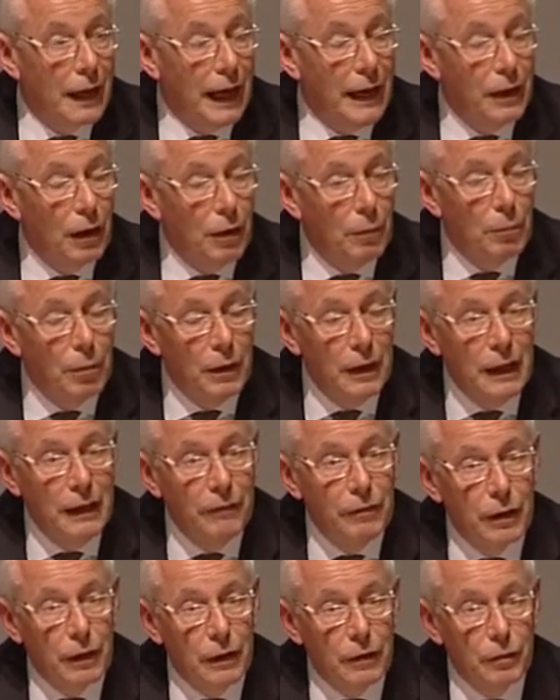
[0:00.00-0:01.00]
I don't
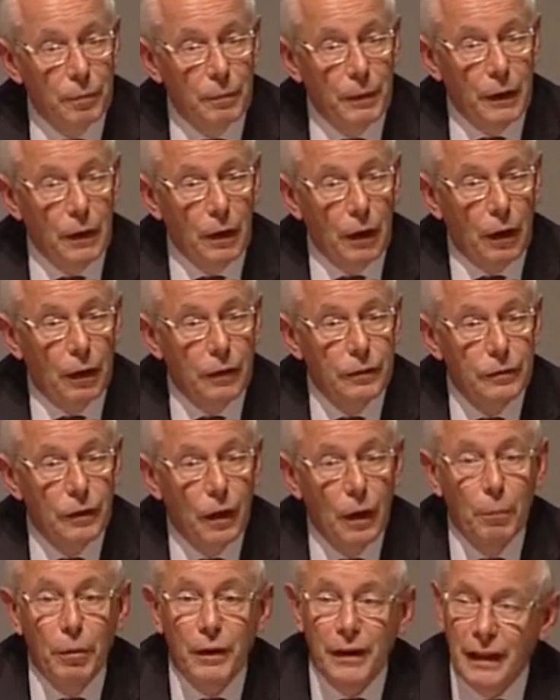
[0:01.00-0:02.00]
believe that it's been lost,
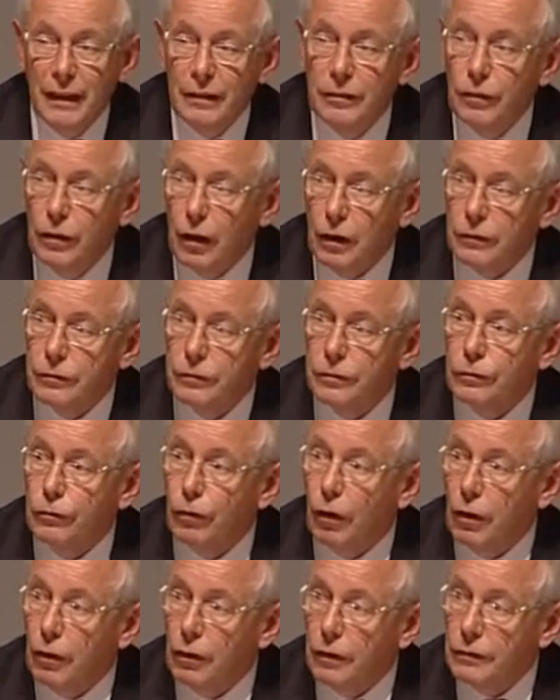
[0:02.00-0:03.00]
but it is not as
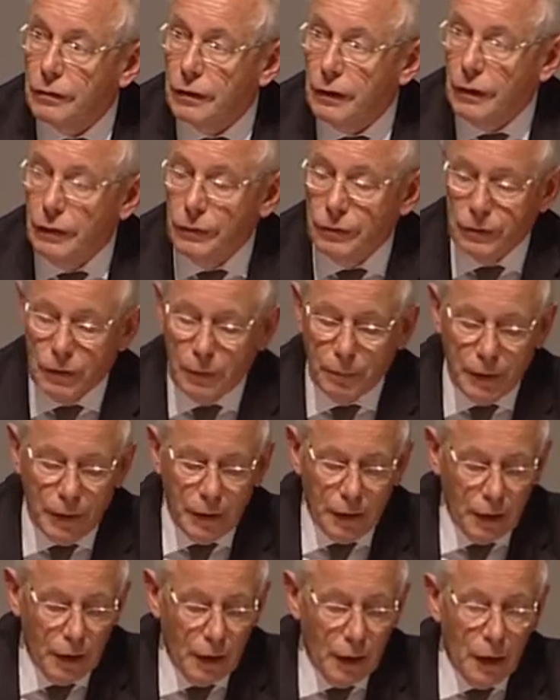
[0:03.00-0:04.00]
strong as it used to
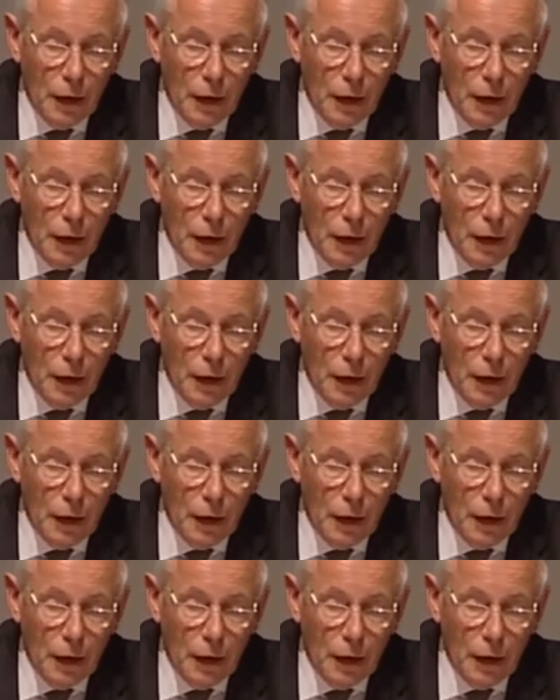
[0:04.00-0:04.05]
be.